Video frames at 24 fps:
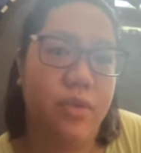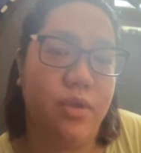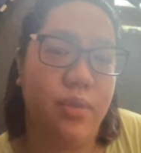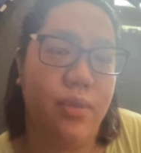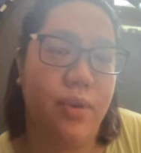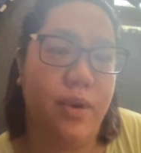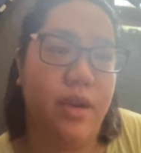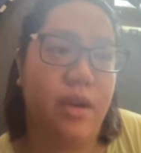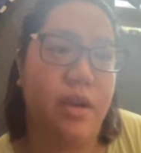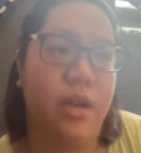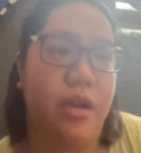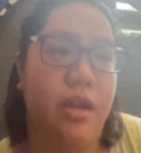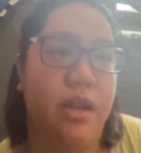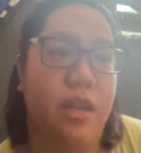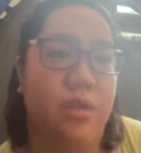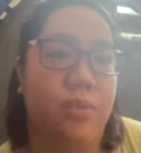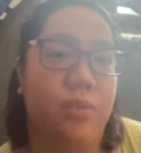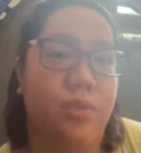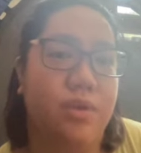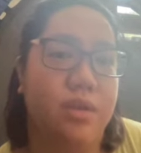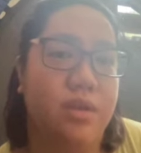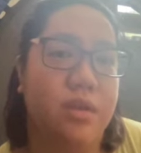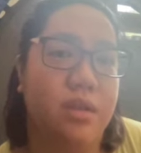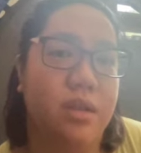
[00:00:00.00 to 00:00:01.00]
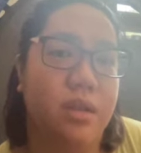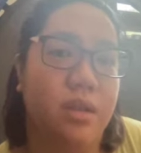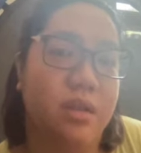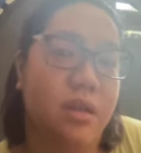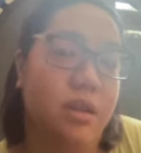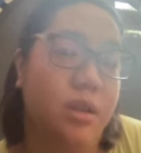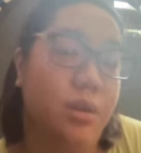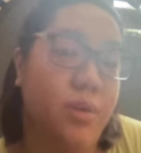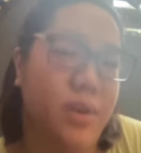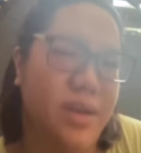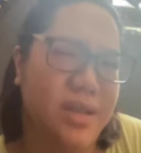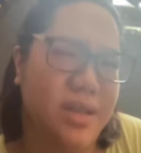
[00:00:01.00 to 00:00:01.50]
where it was still
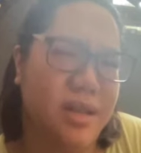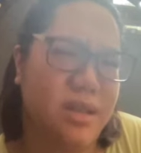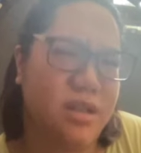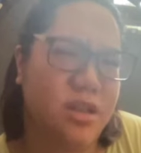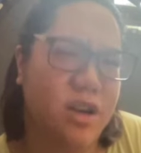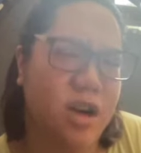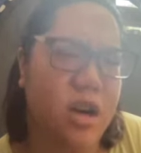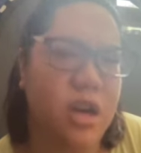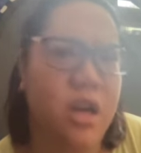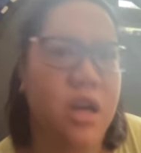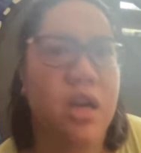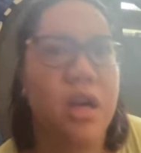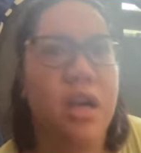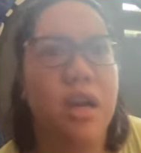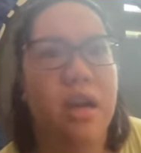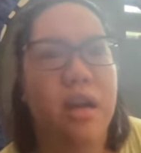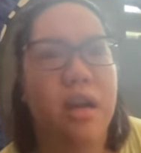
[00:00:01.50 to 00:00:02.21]
the USSR,